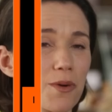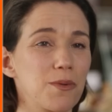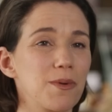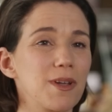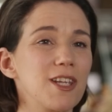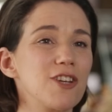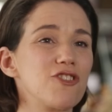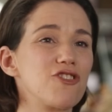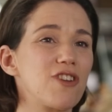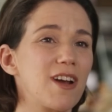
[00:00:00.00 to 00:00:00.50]
we're
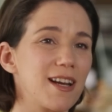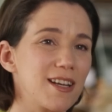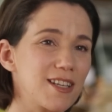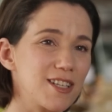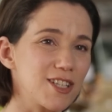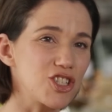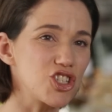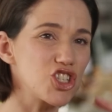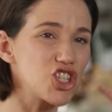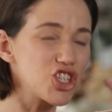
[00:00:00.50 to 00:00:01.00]
really trying
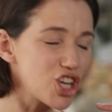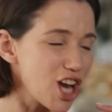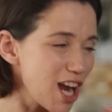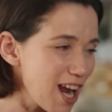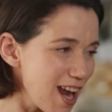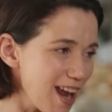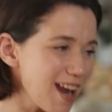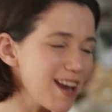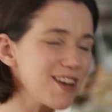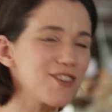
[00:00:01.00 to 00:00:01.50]
to
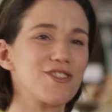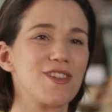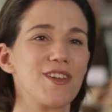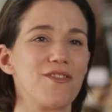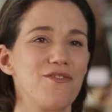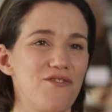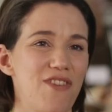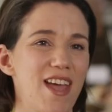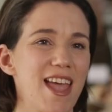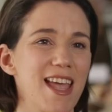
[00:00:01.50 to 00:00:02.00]
change
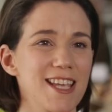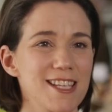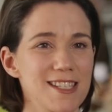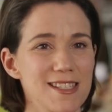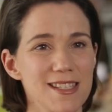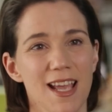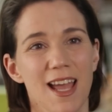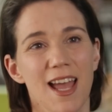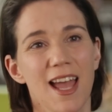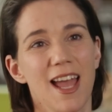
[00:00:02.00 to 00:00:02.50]
the
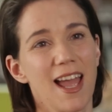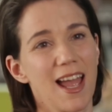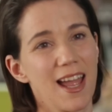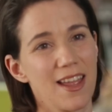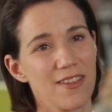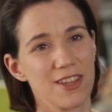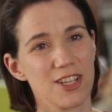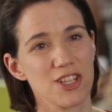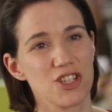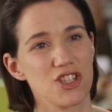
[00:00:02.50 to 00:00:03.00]
face
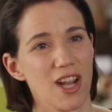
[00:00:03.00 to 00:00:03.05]
and the